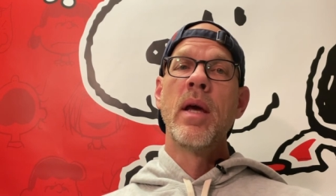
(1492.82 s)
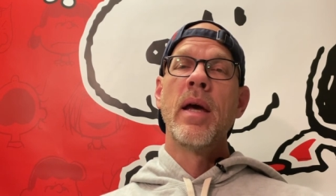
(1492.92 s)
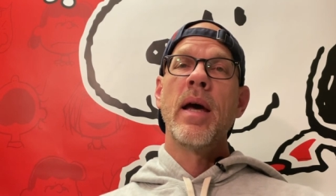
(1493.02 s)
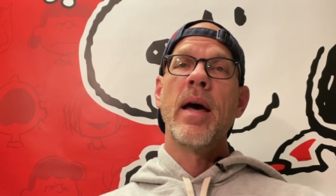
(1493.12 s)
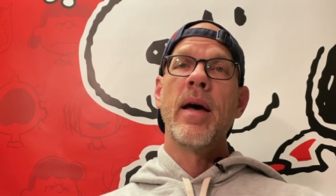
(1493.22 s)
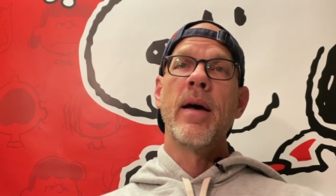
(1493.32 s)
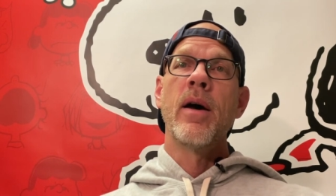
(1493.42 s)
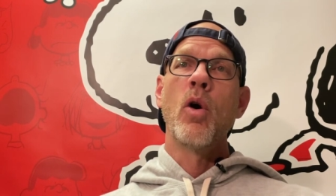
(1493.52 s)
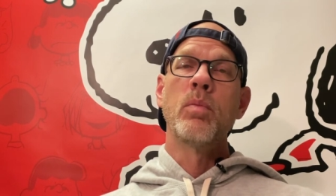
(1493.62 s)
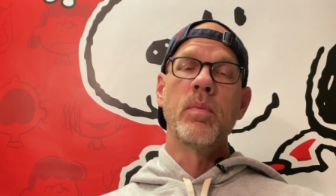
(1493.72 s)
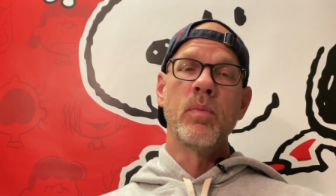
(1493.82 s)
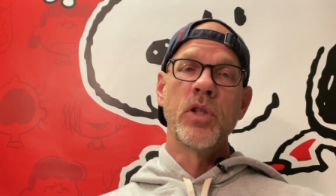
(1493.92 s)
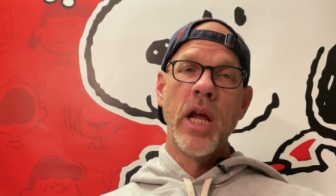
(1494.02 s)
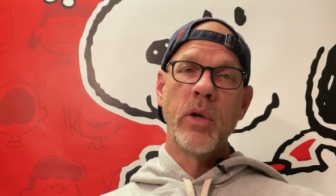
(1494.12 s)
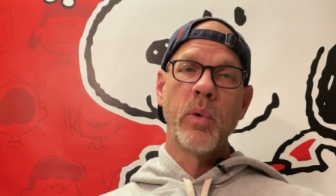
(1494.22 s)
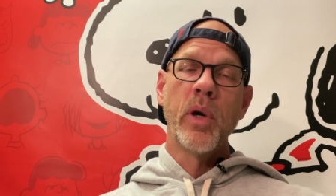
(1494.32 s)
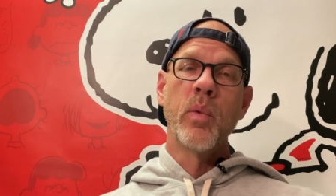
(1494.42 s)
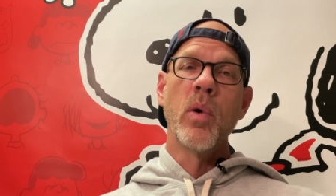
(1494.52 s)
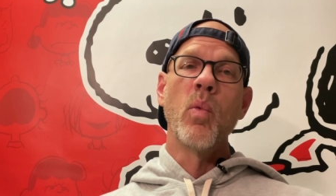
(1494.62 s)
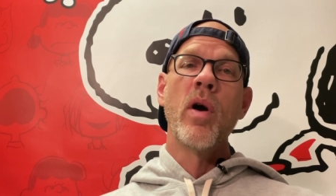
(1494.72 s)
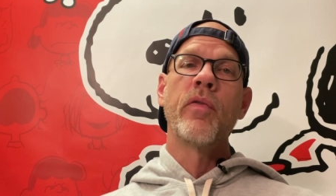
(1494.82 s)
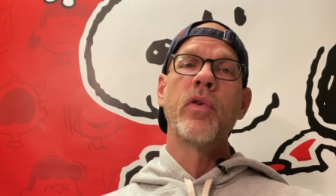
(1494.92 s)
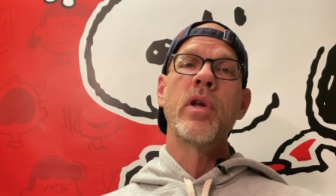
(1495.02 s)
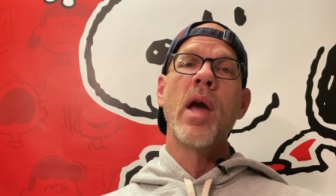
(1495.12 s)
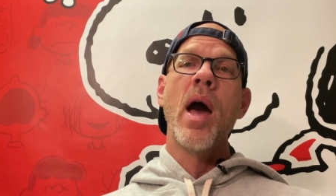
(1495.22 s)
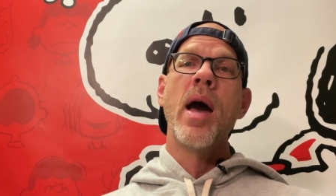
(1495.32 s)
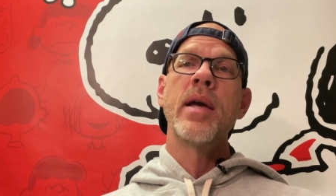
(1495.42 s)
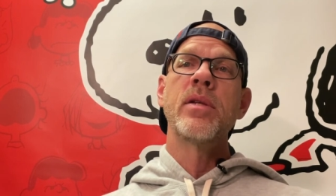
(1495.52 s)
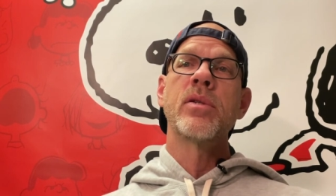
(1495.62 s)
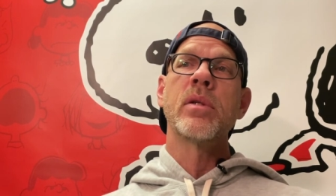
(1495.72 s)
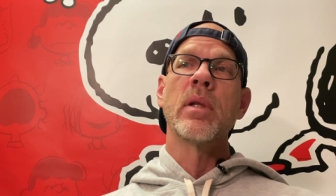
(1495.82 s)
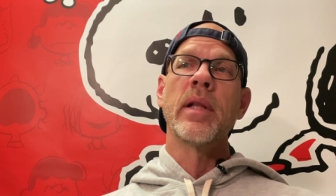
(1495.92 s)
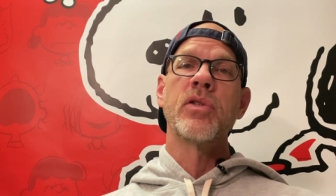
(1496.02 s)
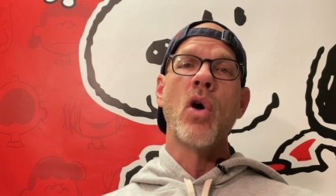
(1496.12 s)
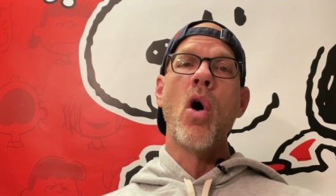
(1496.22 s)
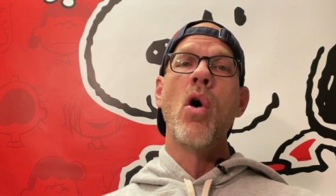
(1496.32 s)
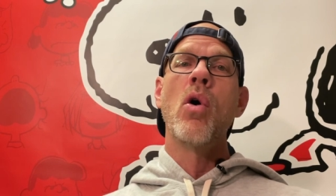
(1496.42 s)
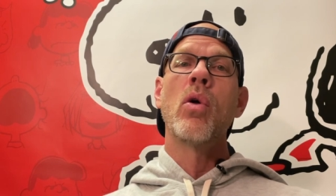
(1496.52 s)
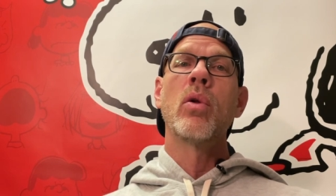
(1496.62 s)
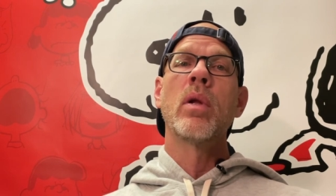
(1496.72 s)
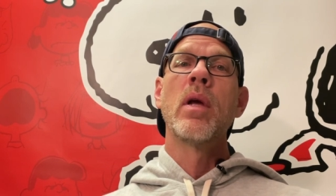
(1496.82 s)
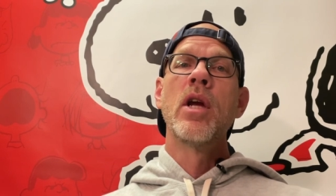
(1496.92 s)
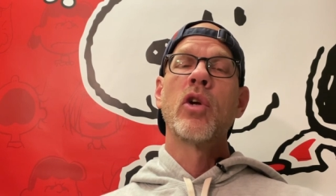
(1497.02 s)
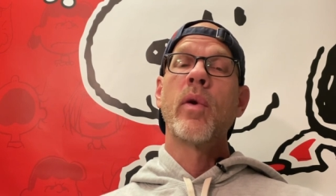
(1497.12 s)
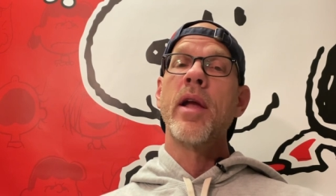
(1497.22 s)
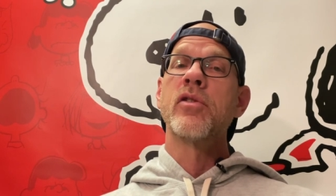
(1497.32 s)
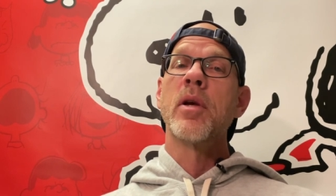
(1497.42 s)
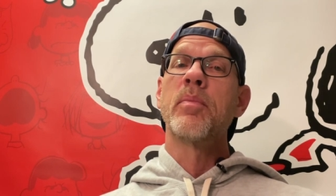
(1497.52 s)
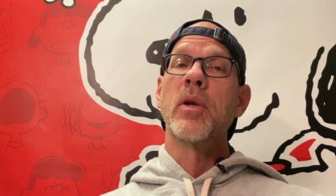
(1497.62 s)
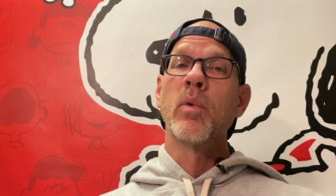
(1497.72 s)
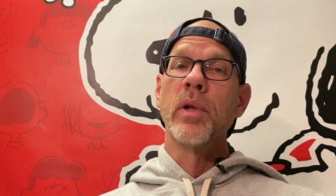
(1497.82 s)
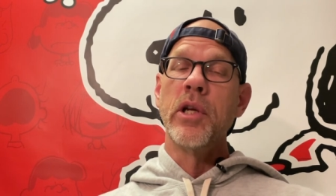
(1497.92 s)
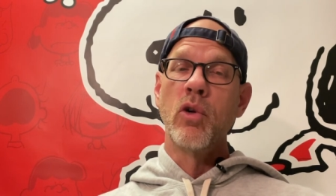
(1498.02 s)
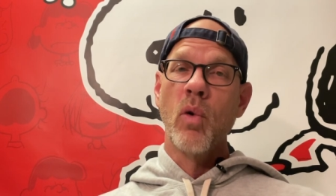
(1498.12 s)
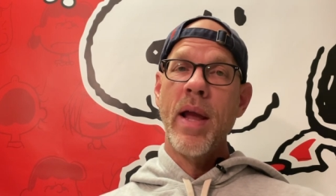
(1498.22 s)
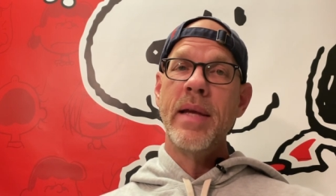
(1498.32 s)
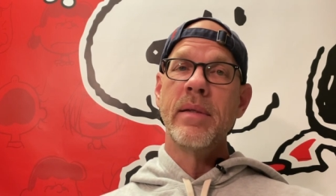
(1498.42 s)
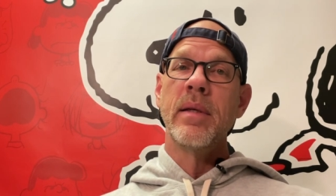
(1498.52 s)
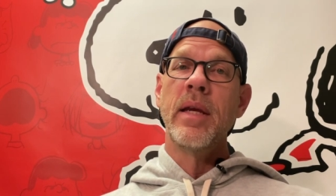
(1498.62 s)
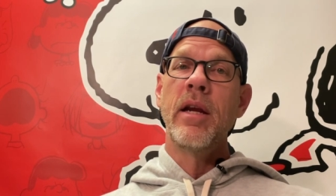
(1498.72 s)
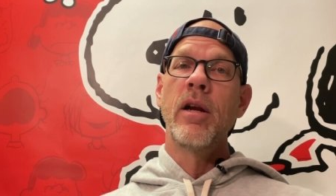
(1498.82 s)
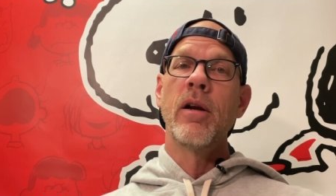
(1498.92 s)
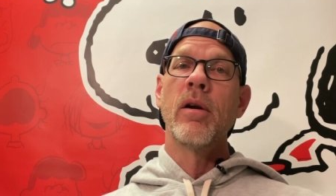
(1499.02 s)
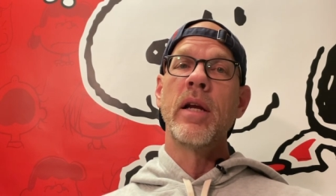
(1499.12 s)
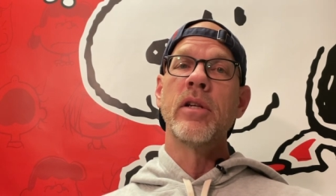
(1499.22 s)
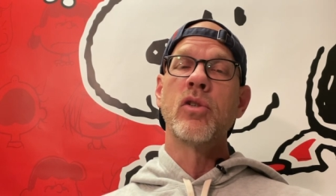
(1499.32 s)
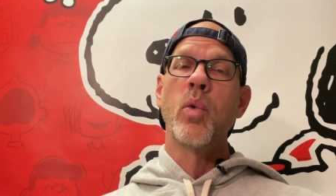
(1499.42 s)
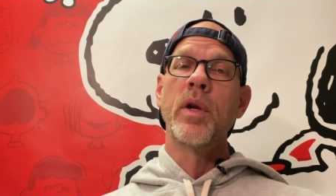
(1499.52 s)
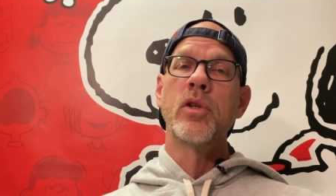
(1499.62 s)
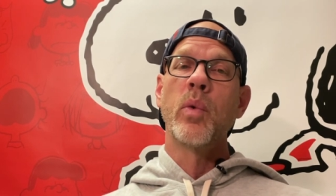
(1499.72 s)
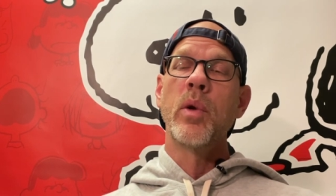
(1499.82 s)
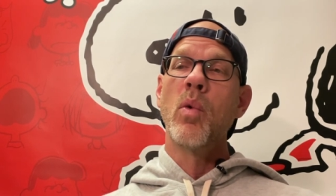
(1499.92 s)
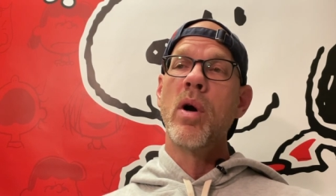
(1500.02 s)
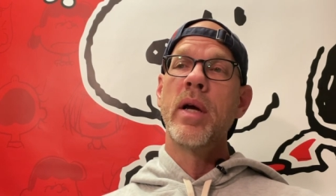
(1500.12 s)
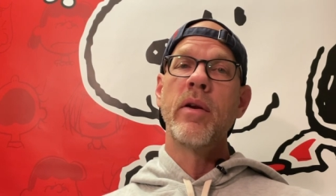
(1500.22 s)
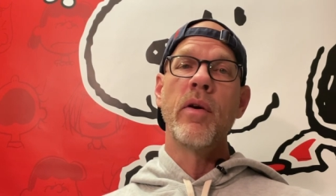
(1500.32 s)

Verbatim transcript: I uh, hope January went well for you guys. Let's all create something really great here in 2021.